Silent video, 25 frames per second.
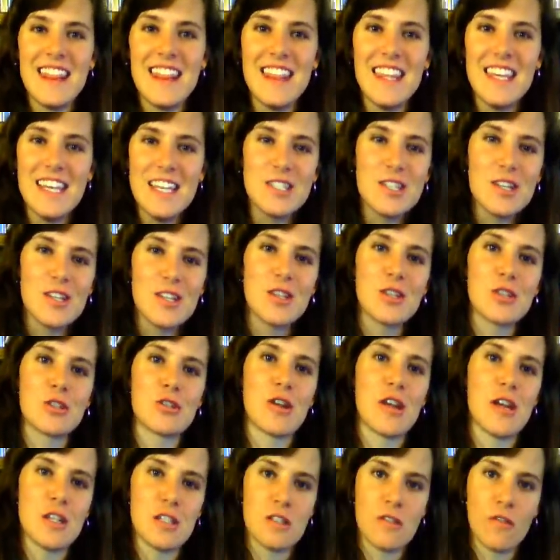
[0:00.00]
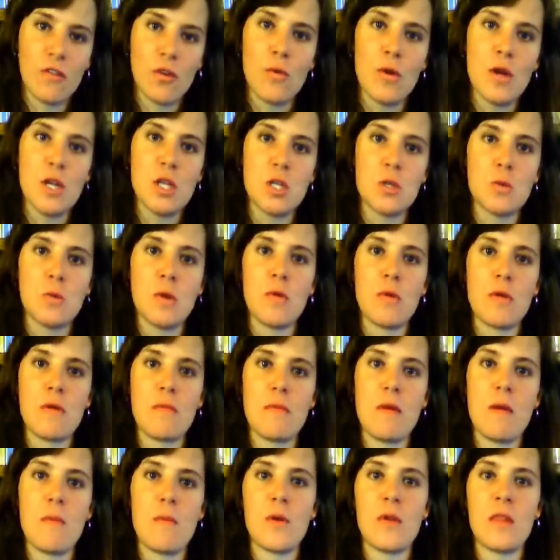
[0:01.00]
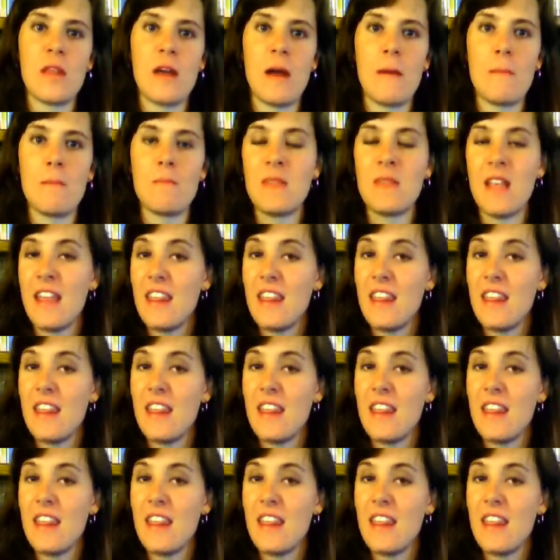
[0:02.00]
these are the traits for which we remember them.